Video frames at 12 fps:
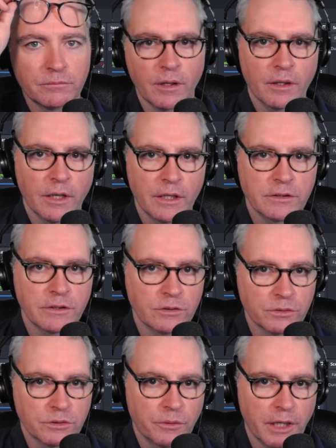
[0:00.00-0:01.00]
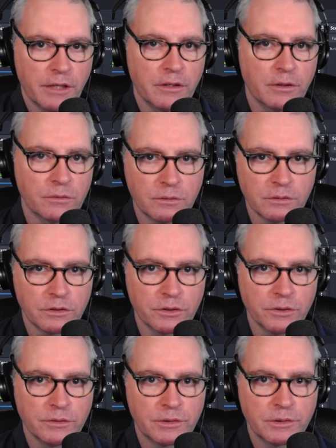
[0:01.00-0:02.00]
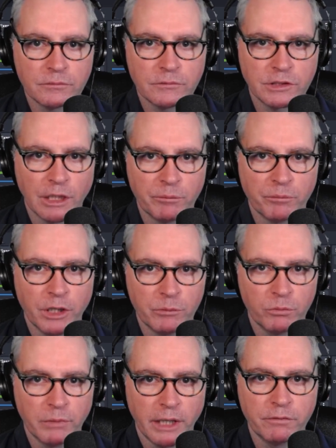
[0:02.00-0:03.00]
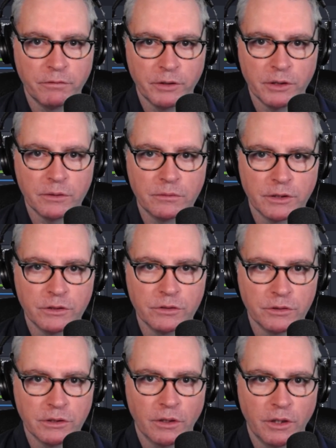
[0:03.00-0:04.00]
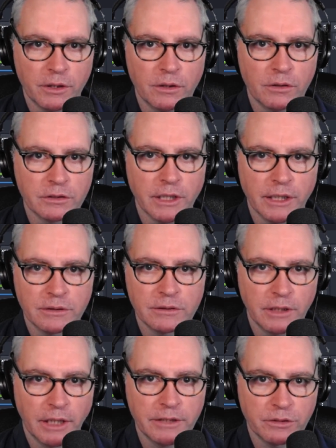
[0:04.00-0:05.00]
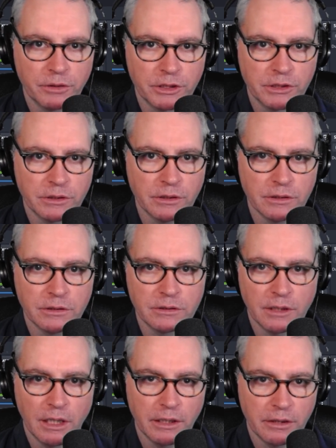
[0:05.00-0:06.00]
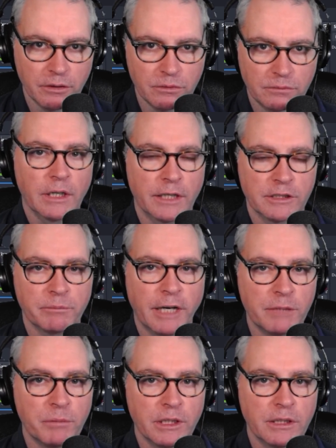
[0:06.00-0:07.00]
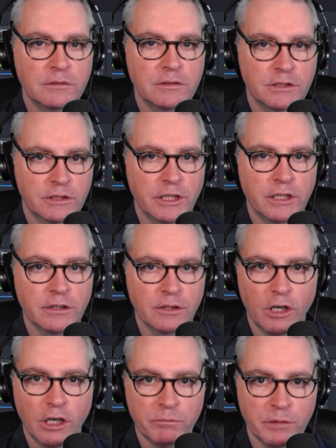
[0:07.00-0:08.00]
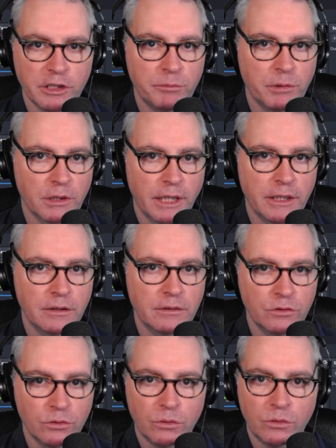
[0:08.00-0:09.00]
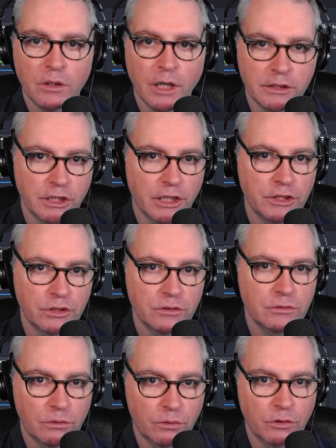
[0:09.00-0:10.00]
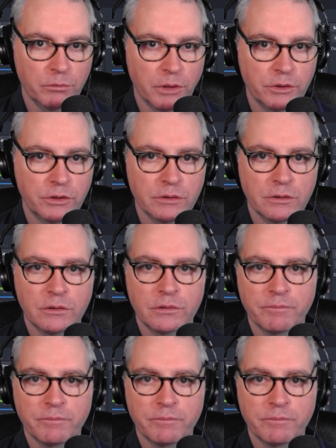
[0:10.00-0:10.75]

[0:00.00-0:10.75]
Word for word: Okay, so there's also ethical concerns. Some people may feel that using eye contact gaze correction is unethical, as it may be seen that I'm manipulating your attention or emotions.